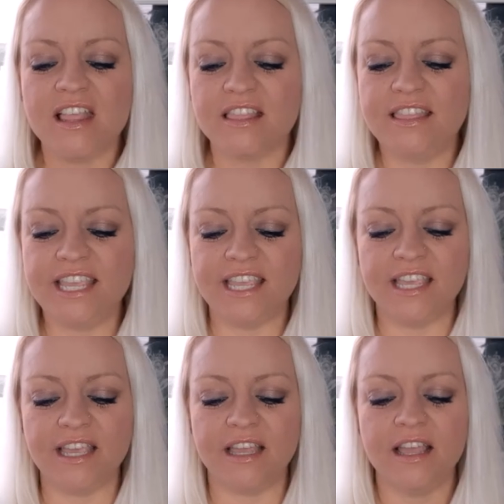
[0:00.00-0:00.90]

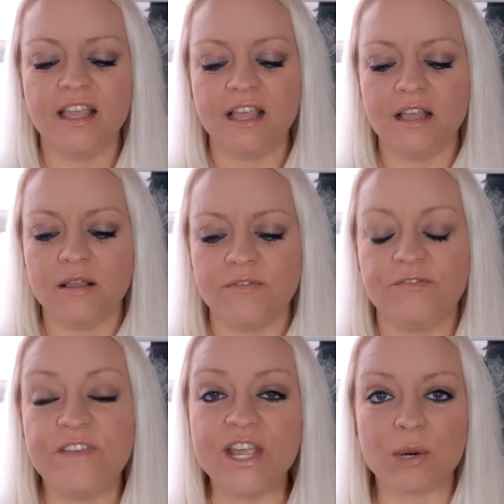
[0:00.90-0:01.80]
the
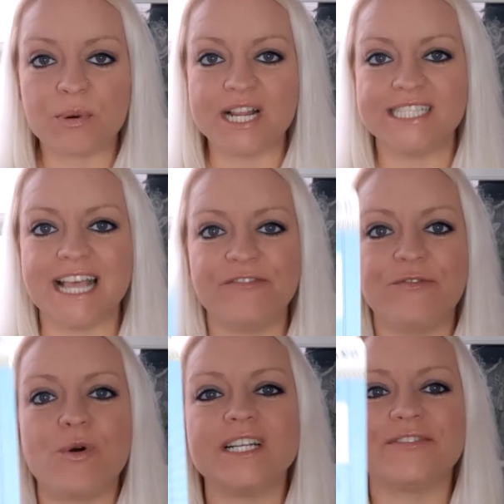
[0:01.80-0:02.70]
fingerprints have
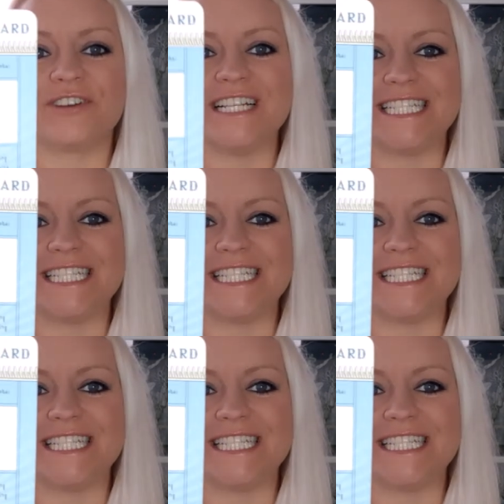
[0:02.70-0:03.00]
four different